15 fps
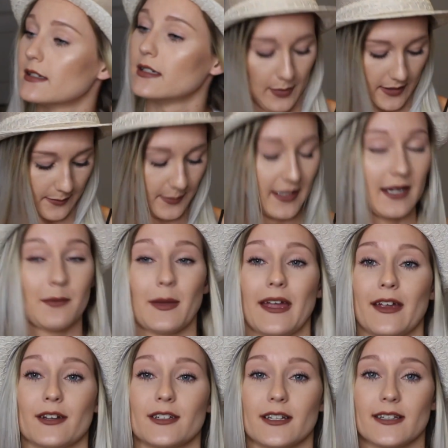But I'm getting my
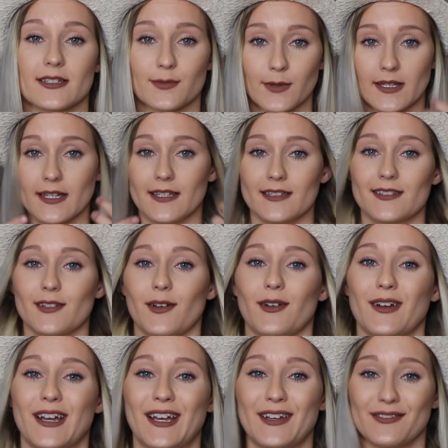hair done this weekend,
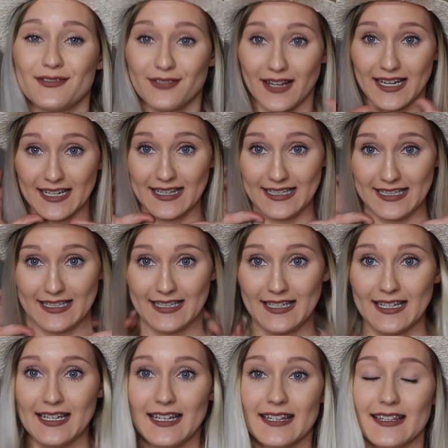so finally.
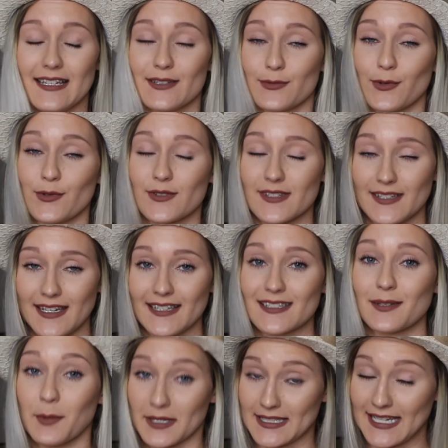These roots need
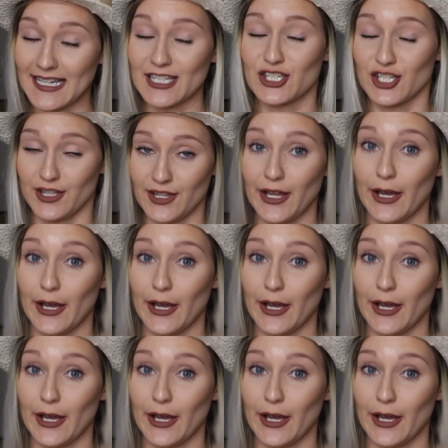some attention